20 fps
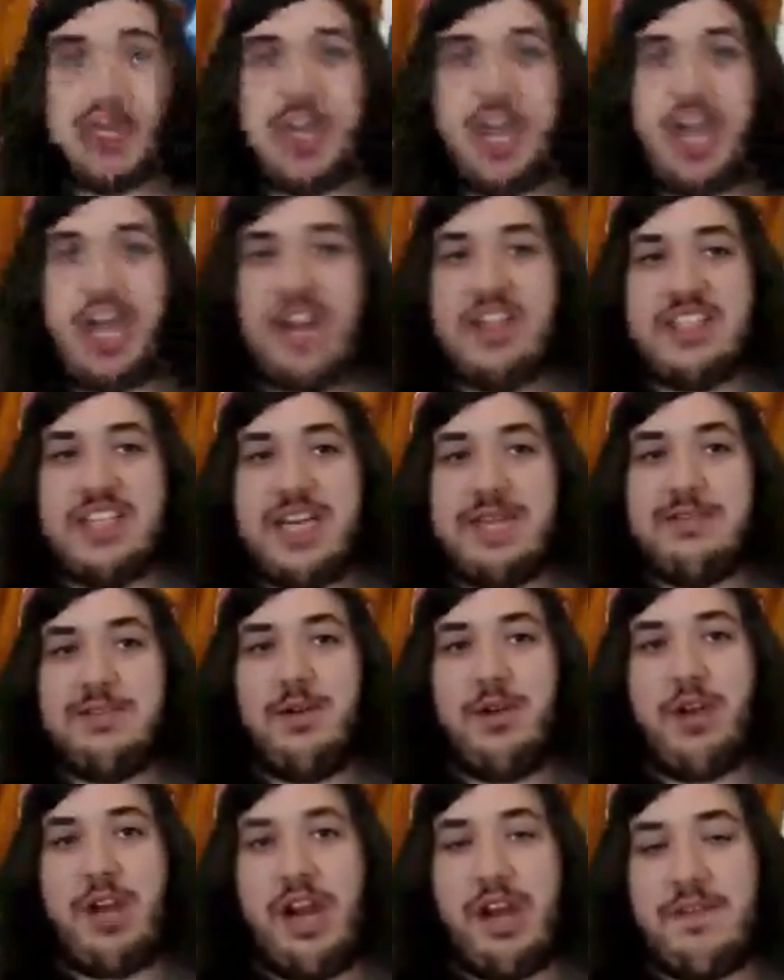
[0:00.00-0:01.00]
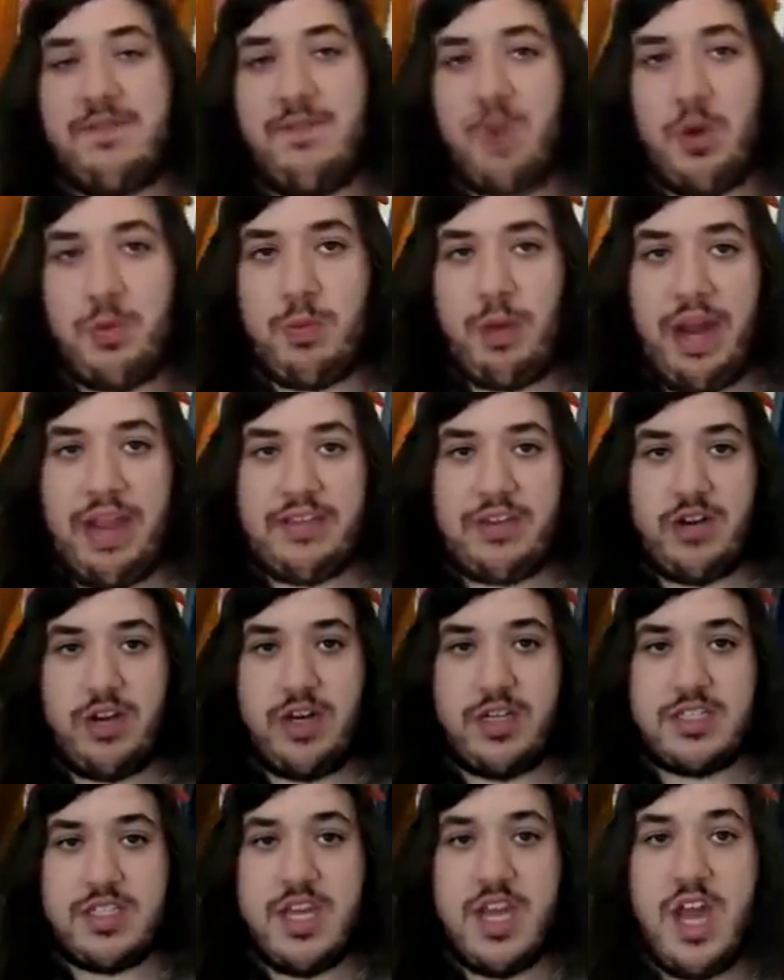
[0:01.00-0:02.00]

Knocking out the side show, going down to 4 prize cards.